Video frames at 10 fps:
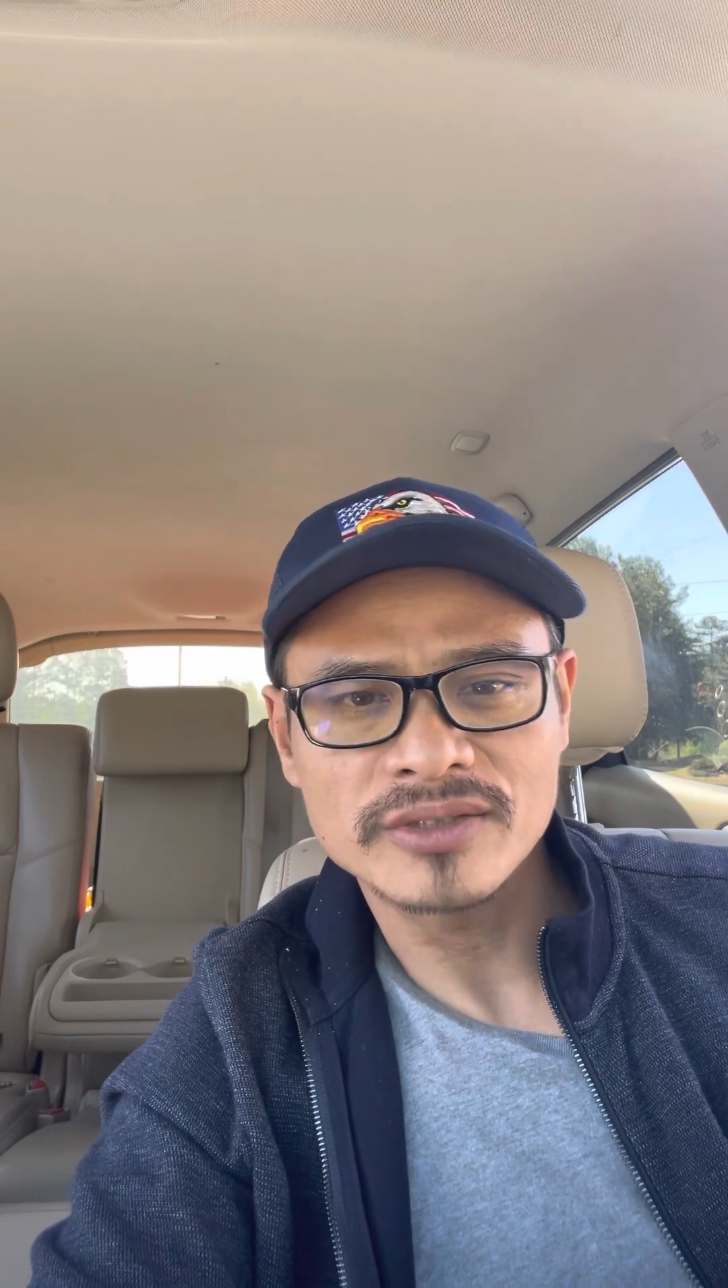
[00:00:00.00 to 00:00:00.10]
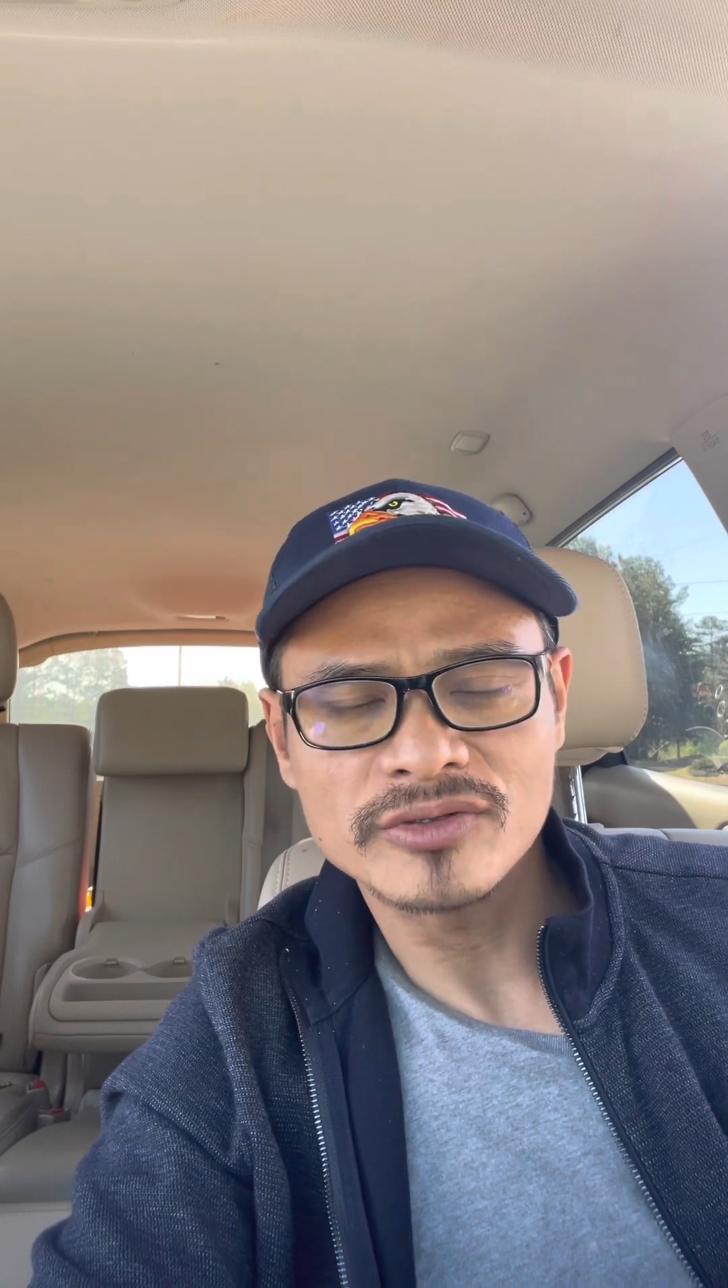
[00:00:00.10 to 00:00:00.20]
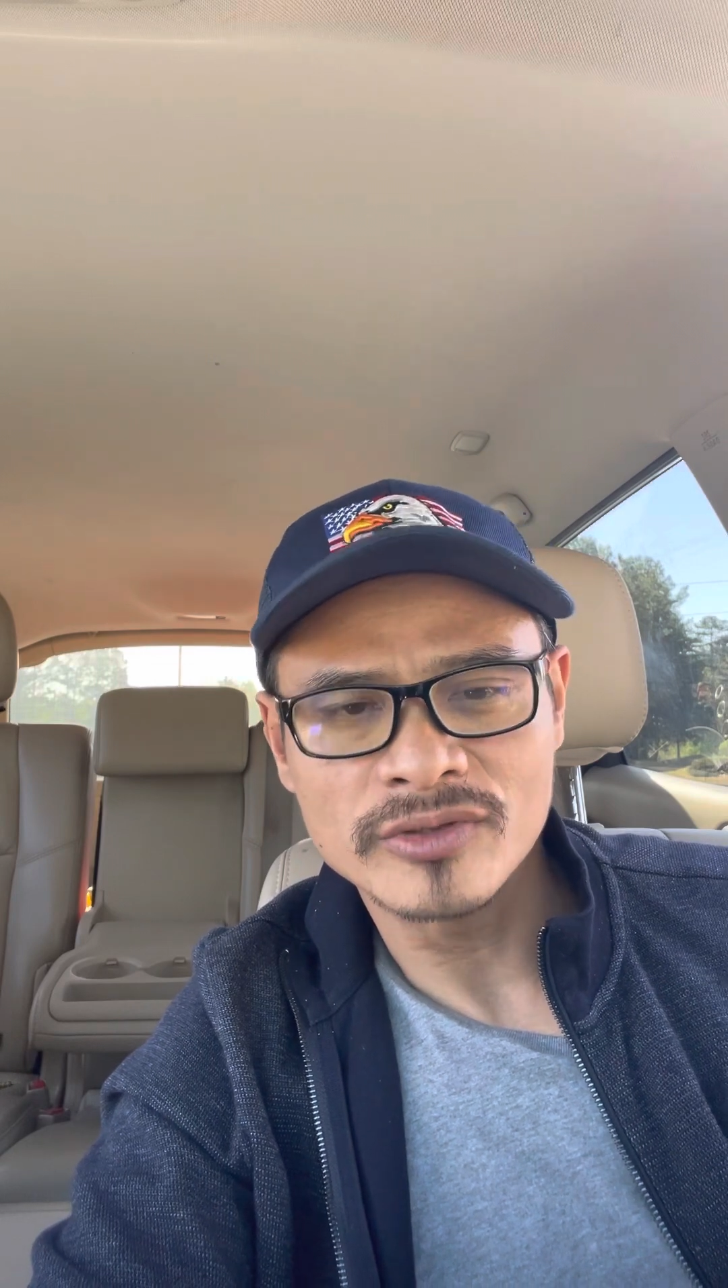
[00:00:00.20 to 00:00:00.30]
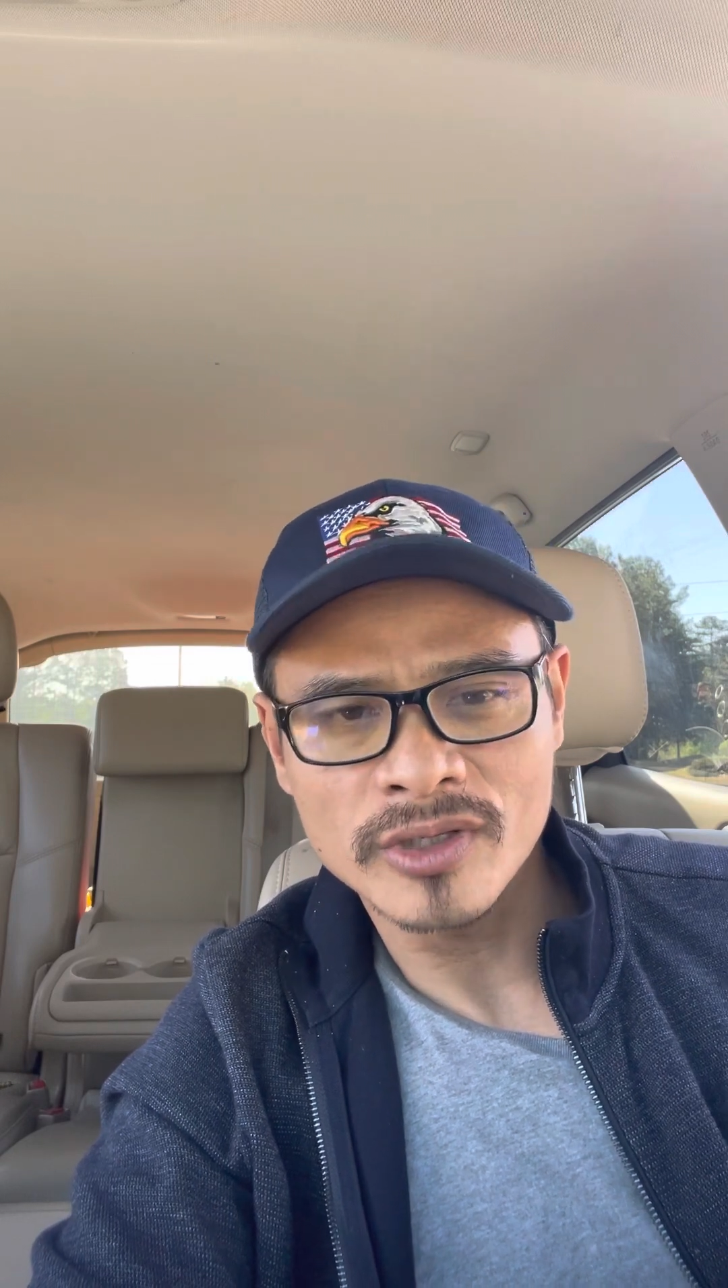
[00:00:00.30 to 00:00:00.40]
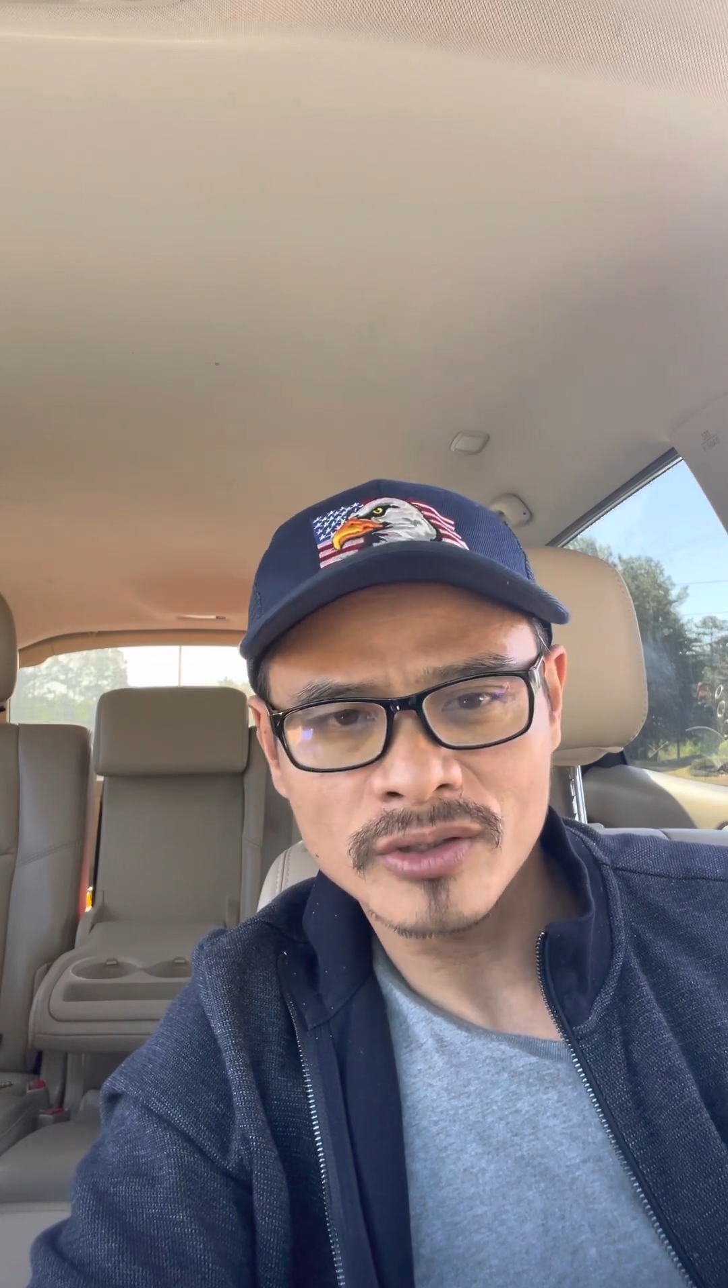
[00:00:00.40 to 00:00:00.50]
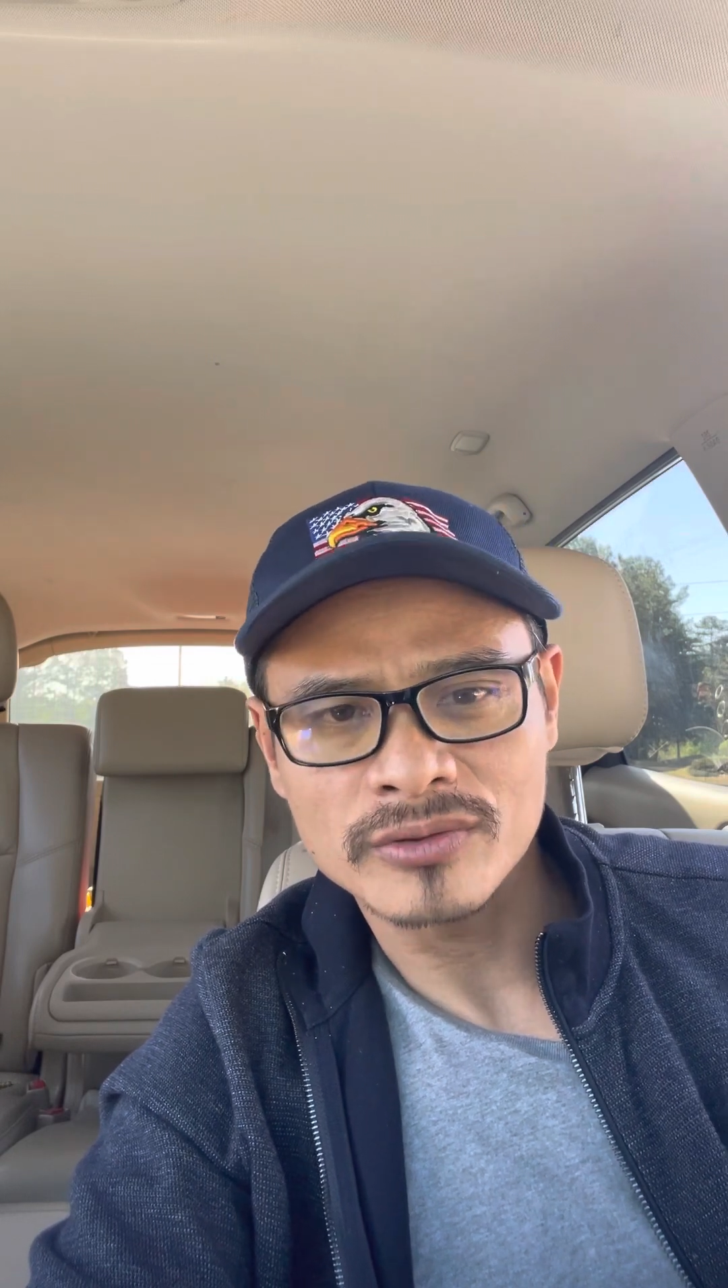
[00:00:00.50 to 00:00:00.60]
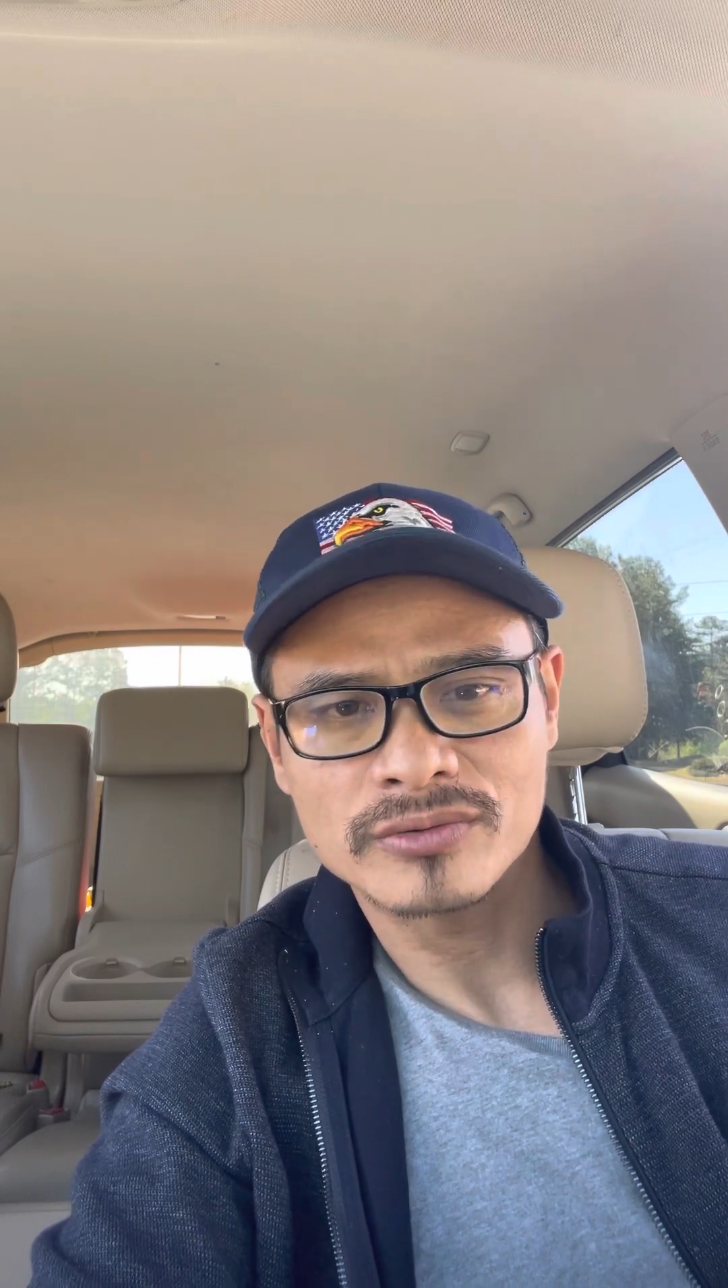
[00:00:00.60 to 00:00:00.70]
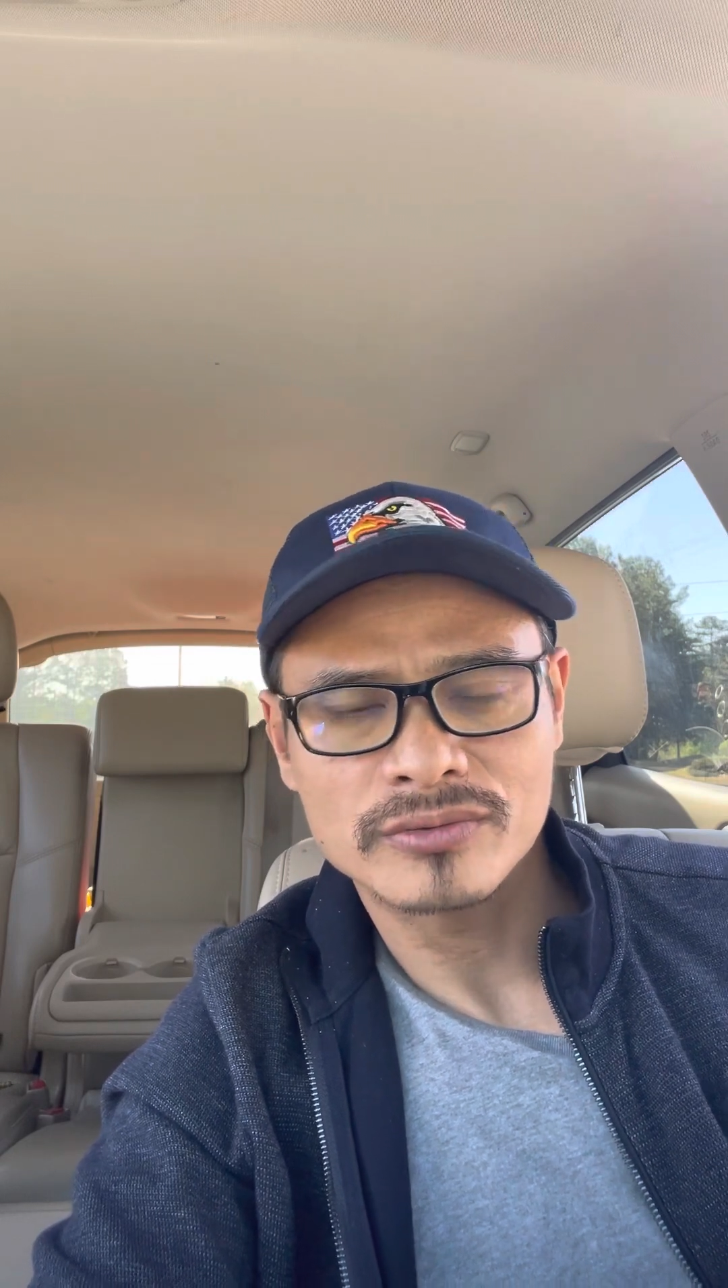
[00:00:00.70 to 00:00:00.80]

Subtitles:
you know.